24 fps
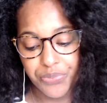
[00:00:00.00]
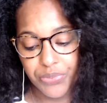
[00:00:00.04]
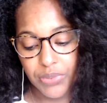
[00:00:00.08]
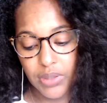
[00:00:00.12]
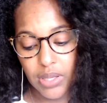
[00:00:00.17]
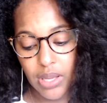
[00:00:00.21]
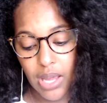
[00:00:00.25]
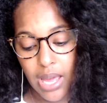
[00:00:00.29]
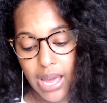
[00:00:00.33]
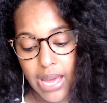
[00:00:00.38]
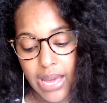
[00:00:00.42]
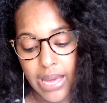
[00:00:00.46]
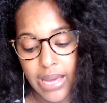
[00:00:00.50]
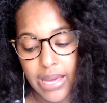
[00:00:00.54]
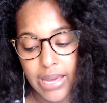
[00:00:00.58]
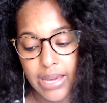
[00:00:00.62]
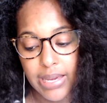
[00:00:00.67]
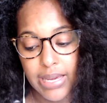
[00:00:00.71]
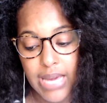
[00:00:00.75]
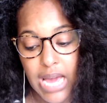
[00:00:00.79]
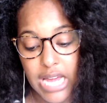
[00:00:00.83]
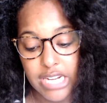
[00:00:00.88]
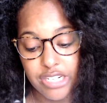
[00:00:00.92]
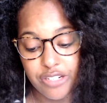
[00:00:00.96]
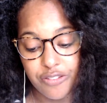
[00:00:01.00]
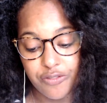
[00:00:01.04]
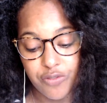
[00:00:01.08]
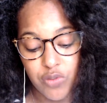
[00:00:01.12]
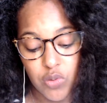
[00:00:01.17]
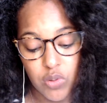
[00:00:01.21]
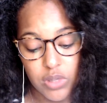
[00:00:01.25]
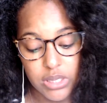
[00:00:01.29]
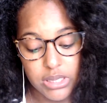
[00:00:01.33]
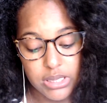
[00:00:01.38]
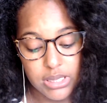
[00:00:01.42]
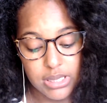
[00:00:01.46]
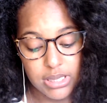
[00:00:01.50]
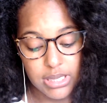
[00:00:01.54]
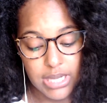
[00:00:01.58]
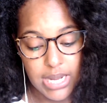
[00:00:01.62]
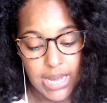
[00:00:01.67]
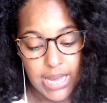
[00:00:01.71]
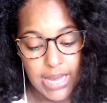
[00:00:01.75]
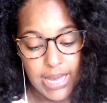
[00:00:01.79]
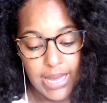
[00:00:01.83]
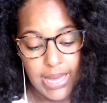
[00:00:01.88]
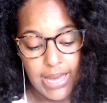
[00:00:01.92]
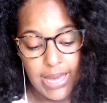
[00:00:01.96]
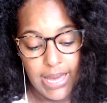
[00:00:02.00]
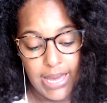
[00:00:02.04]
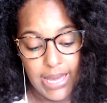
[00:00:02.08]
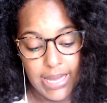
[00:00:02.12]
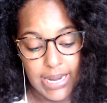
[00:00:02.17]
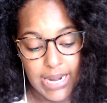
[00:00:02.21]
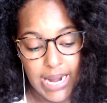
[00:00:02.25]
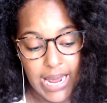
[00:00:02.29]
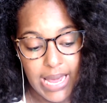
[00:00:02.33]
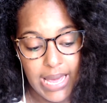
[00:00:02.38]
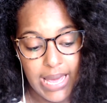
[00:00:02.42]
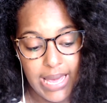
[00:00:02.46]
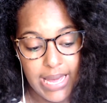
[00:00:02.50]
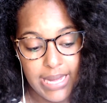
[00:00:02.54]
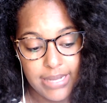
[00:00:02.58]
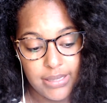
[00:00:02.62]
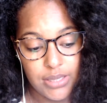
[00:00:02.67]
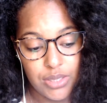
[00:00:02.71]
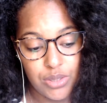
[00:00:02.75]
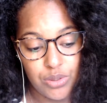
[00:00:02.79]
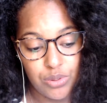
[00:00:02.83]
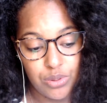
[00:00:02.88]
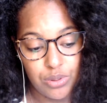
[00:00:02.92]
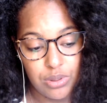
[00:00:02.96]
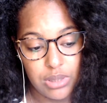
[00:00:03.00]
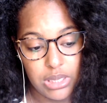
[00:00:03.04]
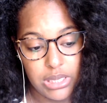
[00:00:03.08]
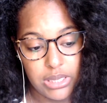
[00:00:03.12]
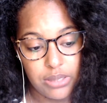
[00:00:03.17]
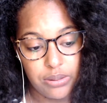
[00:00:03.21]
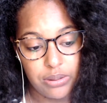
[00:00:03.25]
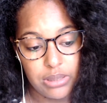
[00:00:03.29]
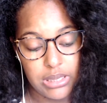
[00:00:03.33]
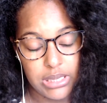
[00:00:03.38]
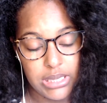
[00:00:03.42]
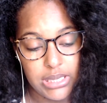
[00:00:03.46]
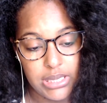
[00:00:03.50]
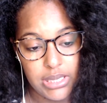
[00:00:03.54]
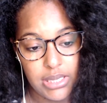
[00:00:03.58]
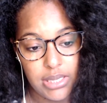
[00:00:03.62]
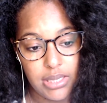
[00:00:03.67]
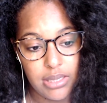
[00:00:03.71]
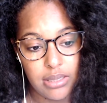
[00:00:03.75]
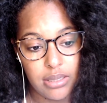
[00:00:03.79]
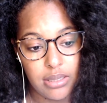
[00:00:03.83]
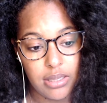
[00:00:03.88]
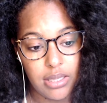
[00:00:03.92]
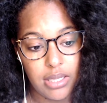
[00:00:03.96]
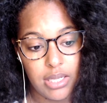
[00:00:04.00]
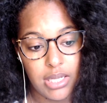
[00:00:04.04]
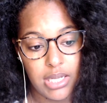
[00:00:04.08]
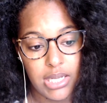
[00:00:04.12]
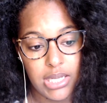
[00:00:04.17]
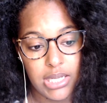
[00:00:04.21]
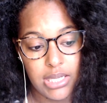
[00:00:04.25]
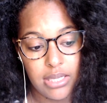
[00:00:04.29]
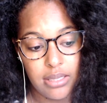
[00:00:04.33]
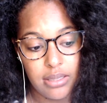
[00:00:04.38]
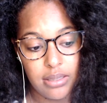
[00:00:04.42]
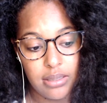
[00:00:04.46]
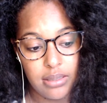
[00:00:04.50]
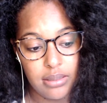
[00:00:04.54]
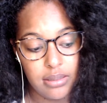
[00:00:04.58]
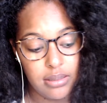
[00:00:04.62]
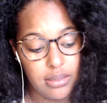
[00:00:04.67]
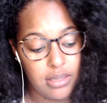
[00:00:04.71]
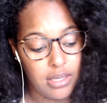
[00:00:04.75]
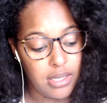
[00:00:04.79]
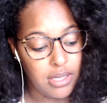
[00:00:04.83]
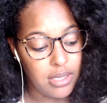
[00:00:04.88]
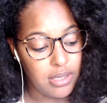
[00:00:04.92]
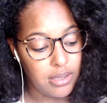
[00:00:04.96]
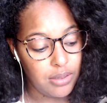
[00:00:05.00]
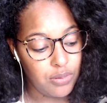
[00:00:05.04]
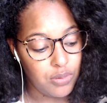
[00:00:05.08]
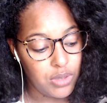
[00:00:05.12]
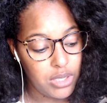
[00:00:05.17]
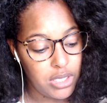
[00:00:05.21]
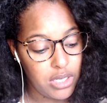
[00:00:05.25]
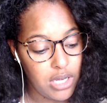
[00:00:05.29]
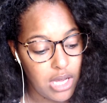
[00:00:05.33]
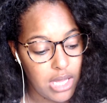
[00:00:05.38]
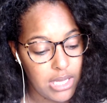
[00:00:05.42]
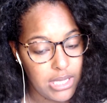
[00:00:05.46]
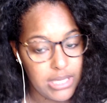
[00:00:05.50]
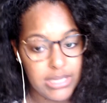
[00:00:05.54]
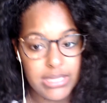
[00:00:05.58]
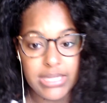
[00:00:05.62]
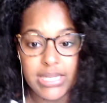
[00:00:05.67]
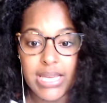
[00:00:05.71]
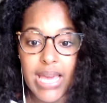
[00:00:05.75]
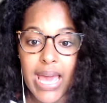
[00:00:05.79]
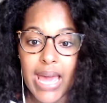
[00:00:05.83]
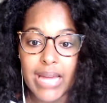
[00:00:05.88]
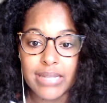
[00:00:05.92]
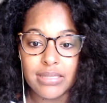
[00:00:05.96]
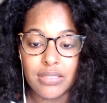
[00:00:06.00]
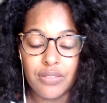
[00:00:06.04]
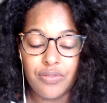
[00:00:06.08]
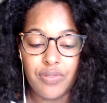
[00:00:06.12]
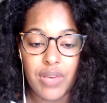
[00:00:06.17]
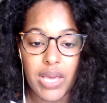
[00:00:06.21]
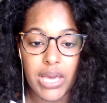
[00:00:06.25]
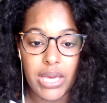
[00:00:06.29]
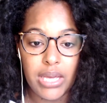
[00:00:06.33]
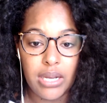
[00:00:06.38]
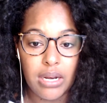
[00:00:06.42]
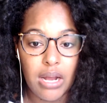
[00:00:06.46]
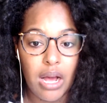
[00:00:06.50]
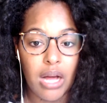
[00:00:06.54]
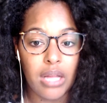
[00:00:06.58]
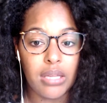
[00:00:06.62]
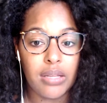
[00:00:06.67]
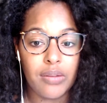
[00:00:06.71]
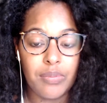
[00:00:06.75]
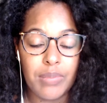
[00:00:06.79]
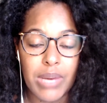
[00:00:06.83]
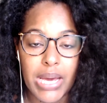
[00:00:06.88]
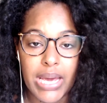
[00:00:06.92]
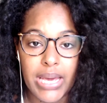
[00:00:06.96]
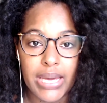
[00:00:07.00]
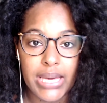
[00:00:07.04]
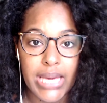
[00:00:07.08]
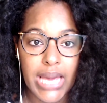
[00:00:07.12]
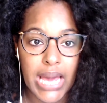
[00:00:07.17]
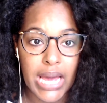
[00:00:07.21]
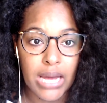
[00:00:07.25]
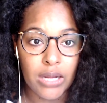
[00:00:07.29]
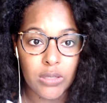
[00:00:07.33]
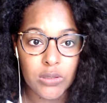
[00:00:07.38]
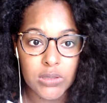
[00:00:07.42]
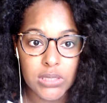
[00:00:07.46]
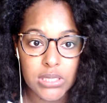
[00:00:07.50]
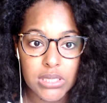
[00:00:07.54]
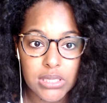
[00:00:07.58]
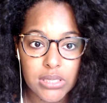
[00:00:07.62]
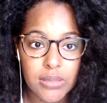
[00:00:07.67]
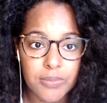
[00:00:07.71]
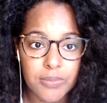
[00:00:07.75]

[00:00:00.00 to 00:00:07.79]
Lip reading: I got divorced, and I had to literally deactivate all of my accounts